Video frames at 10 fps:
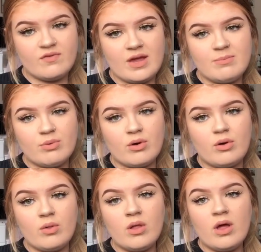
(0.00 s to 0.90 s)

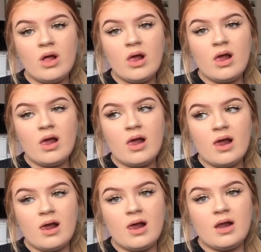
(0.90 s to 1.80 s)
April,
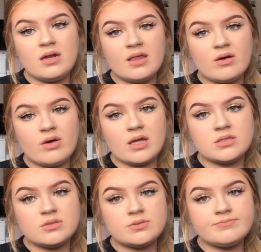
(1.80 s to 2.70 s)
and that got
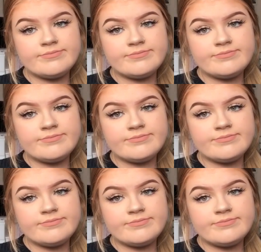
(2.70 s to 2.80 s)
cancelled.